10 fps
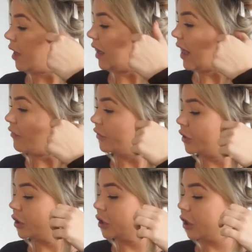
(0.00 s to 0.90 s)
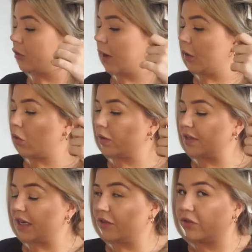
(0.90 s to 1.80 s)
Left to do. I
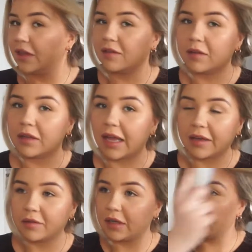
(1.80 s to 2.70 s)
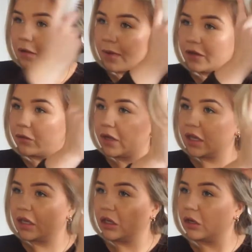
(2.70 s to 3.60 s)
always leave these to last. It's the best way
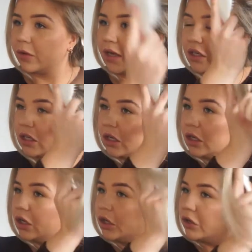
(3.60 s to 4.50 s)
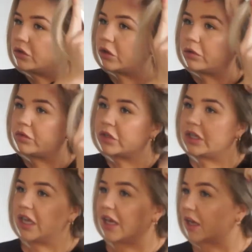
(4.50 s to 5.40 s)
you can do it. So I'm just going
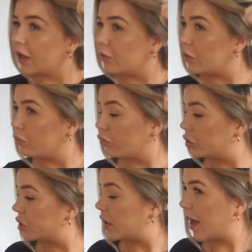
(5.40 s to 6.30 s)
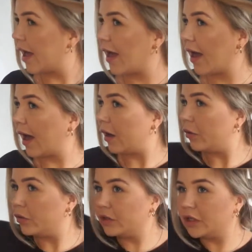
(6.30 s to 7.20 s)
to take it. I'm going to brush the hair
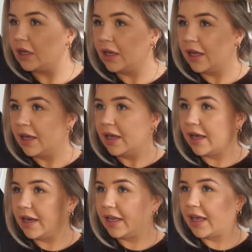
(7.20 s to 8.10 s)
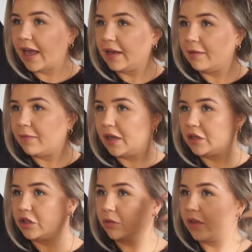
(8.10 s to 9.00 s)
out. And again, make
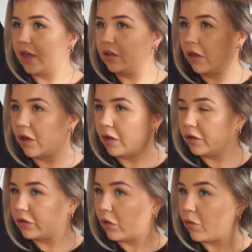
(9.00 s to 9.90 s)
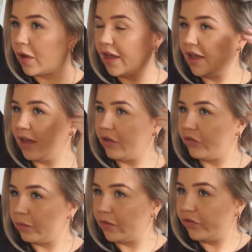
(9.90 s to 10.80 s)
sure that it's curled away
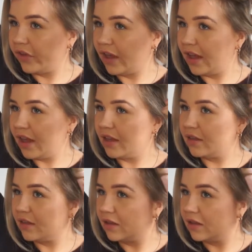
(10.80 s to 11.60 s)
from the face.